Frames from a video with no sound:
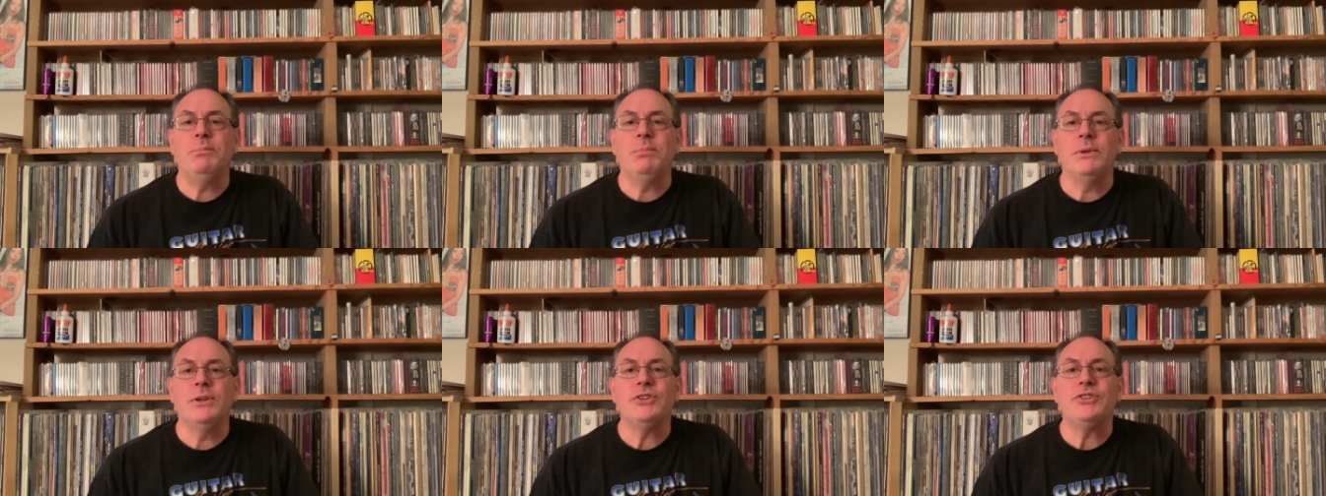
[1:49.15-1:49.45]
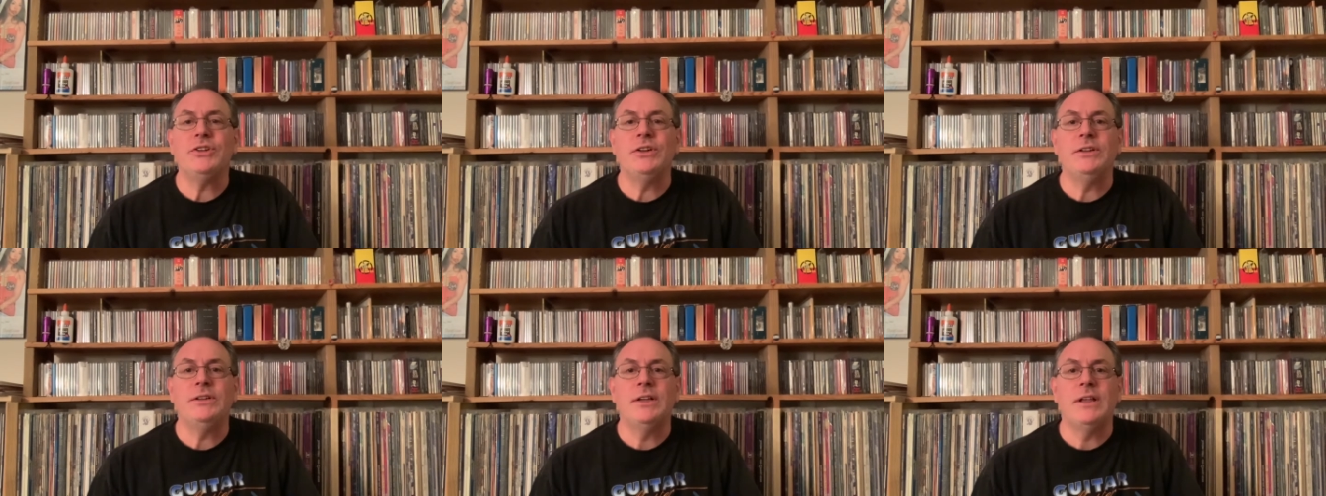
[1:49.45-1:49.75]

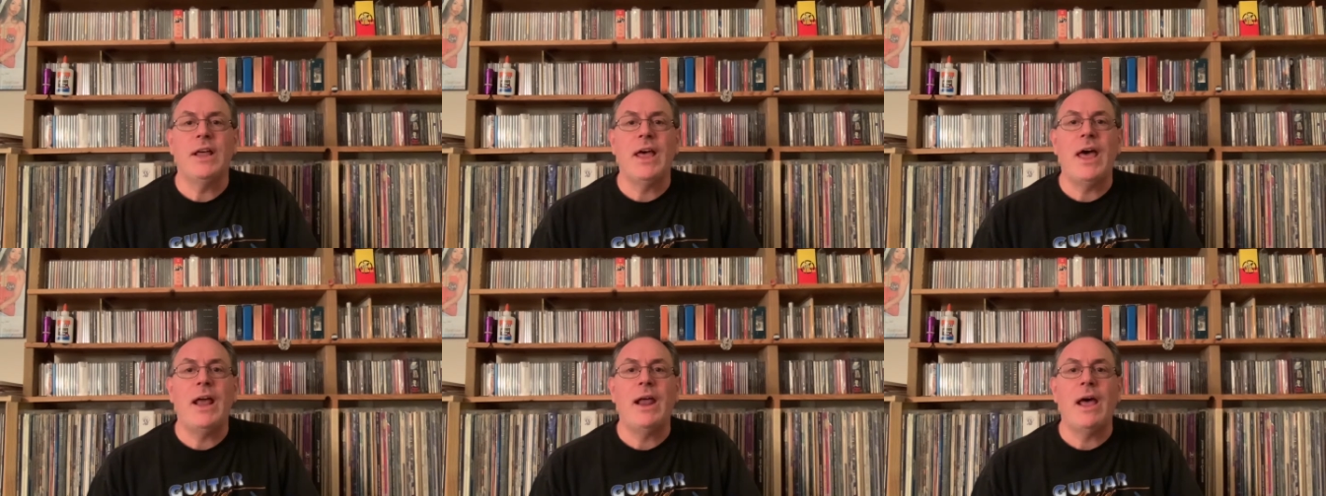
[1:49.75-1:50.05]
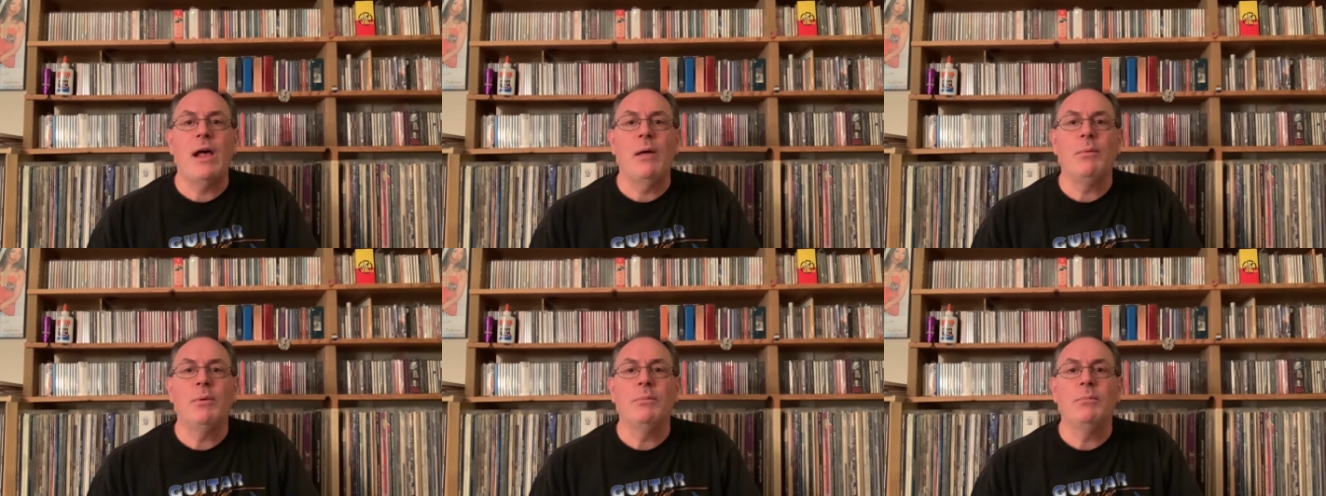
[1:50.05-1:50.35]
listening to that
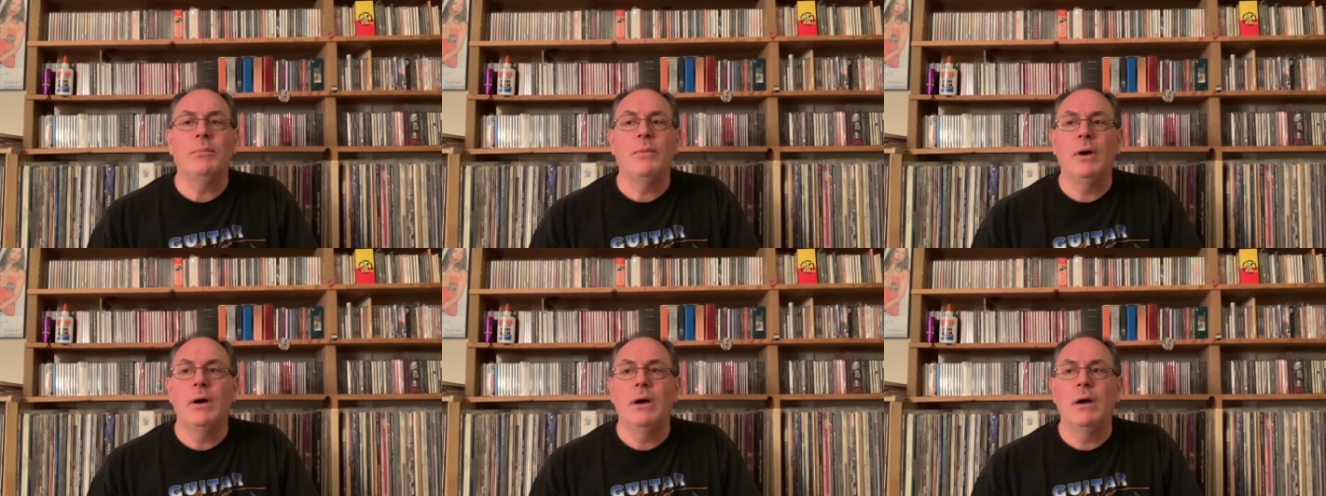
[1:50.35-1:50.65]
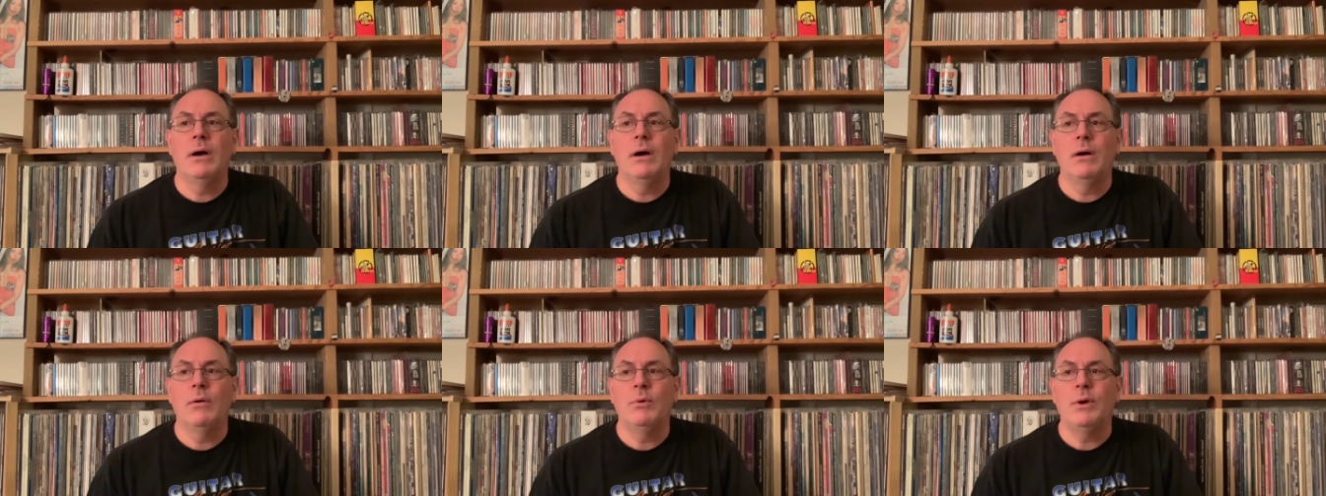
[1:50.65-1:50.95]
album
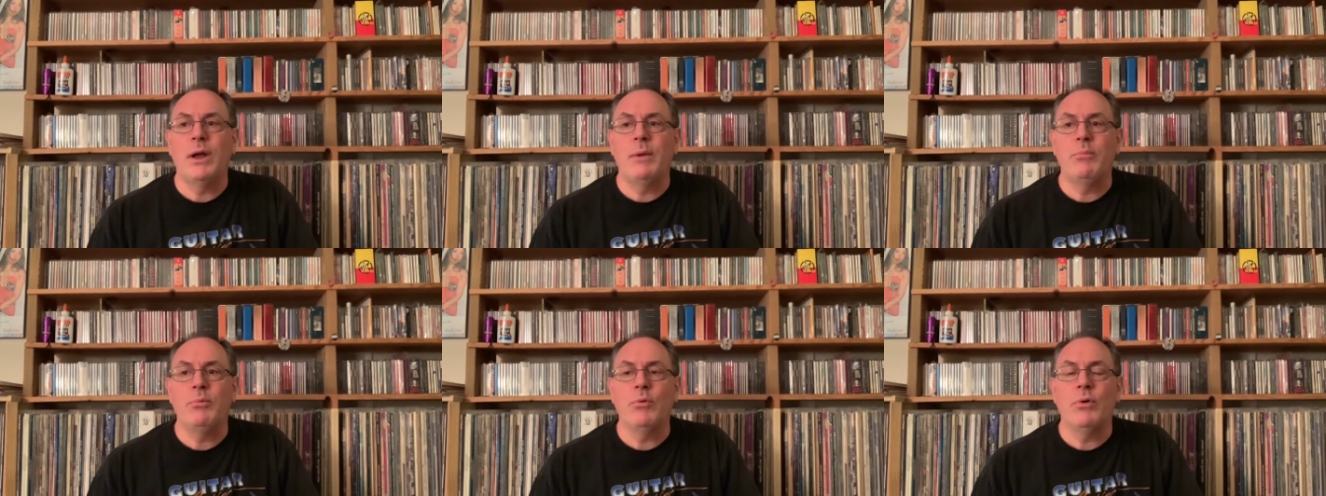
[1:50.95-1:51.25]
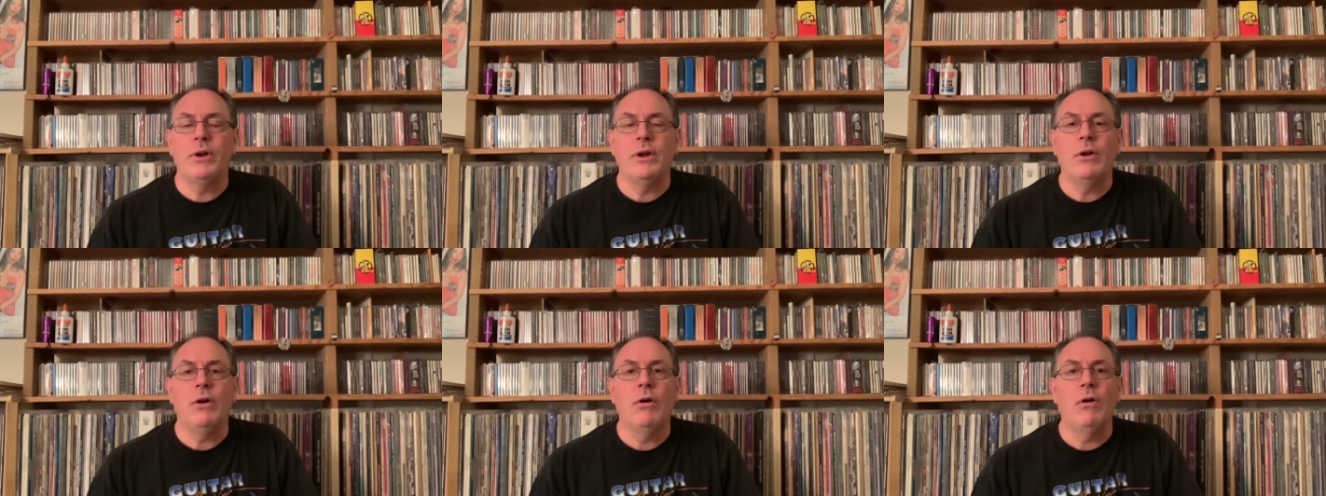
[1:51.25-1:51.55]
when I brought
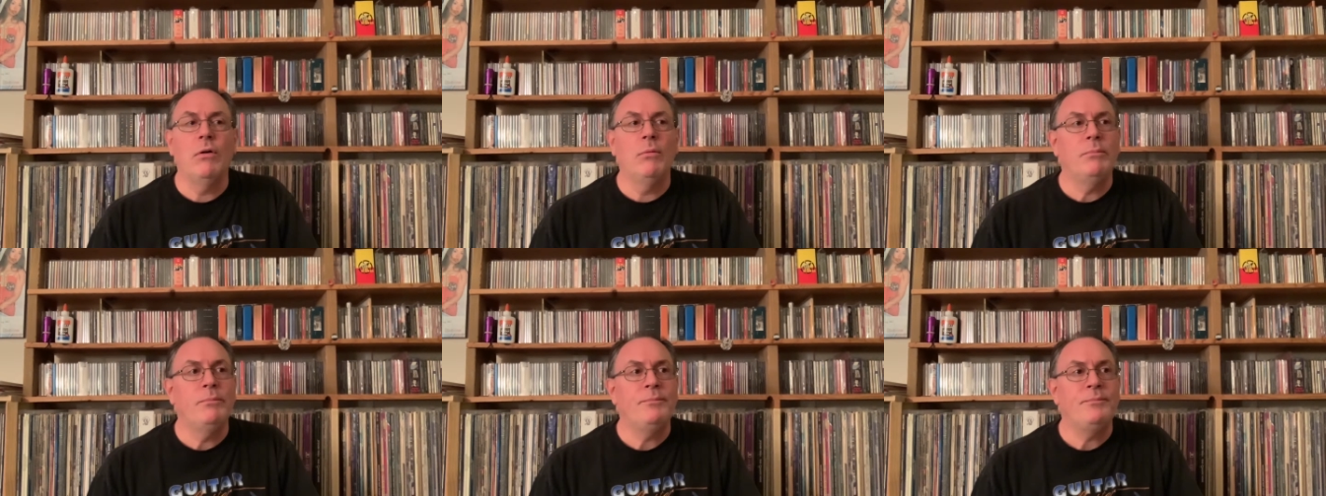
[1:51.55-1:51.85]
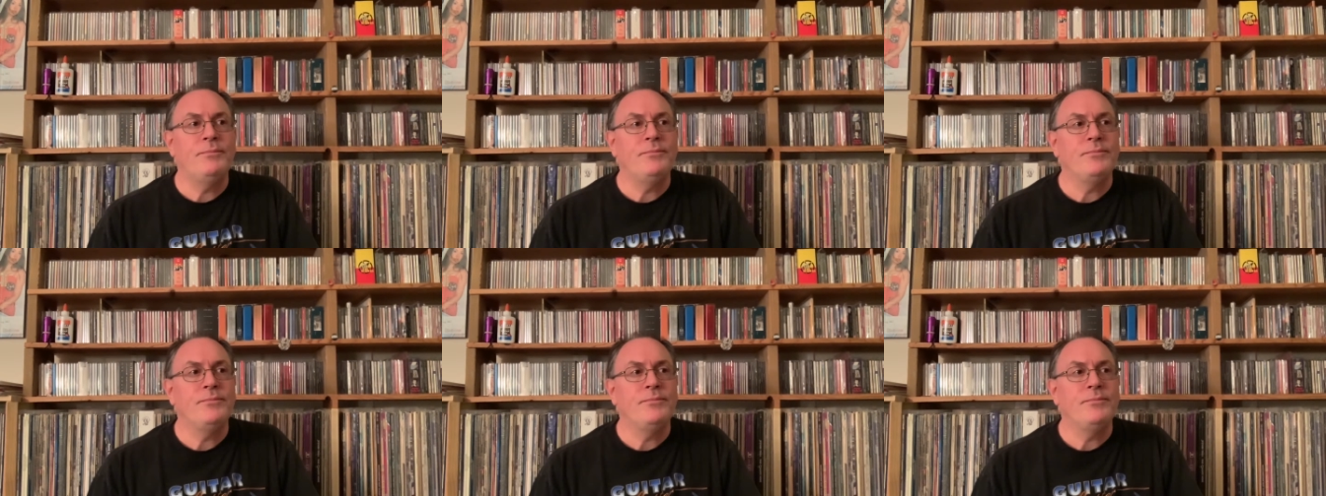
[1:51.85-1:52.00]
it home.